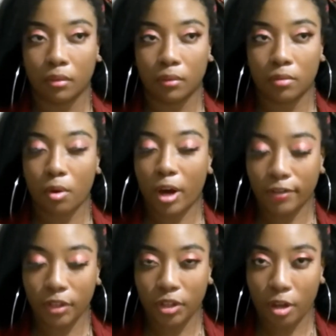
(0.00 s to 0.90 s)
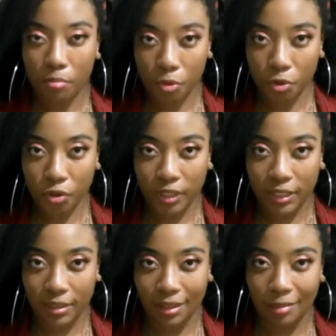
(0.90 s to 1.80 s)
So after Dumbledore and
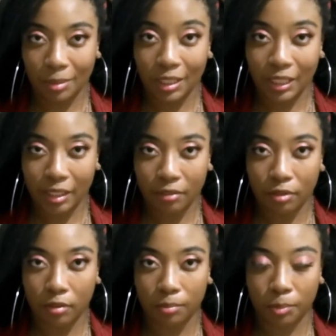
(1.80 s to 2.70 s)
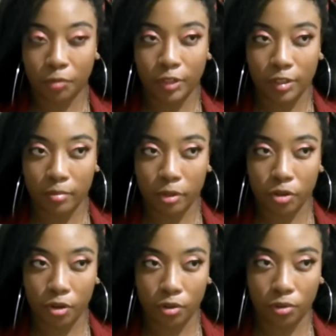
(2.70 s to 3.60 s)
Snape leave, Professor
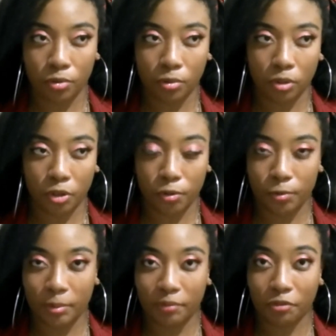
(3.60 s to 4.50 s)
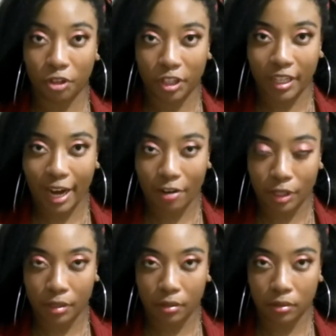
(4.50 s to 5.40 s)
McGonagall goes with Ron and Harry.
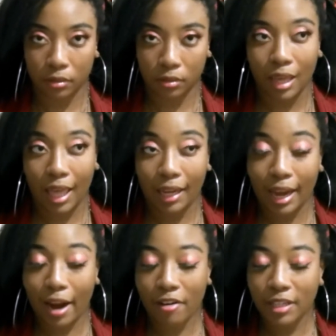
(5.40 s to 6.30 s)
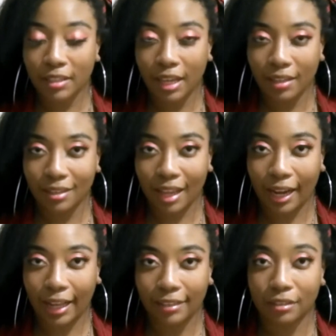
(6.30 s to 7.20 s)
And Harry takes that
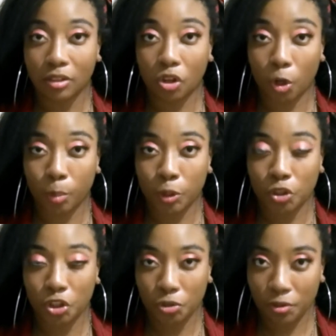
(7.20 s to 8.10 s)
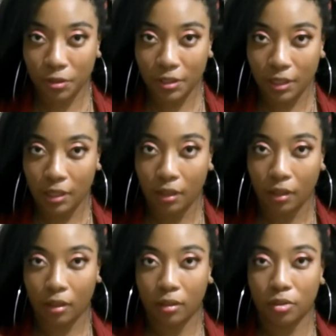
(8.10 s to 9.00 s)
as an opportunity
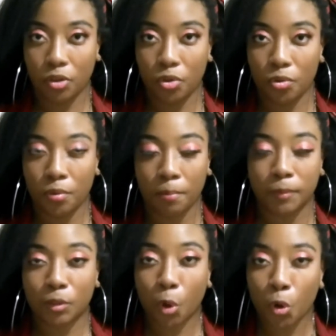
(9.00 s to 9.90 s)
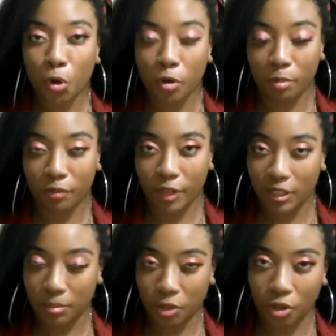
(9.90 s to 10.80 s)
to talk
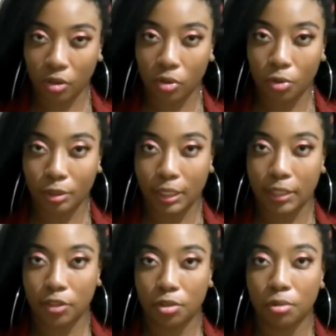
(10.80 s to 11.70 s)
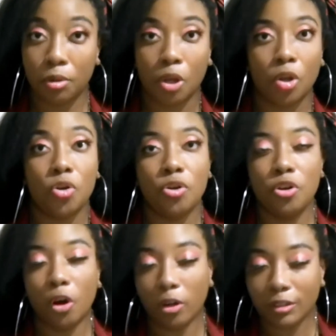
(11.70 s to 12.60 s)
Professor McGonagall into
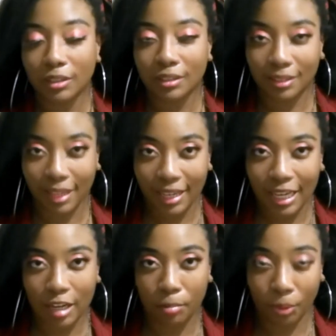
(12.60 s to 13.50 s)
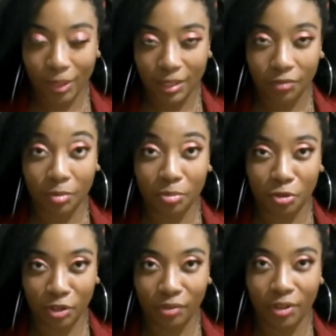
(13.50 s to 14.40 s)
not taking points from
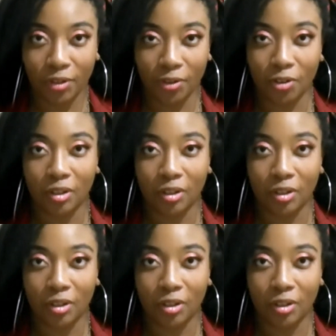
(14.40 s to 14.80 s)
Gryffindor.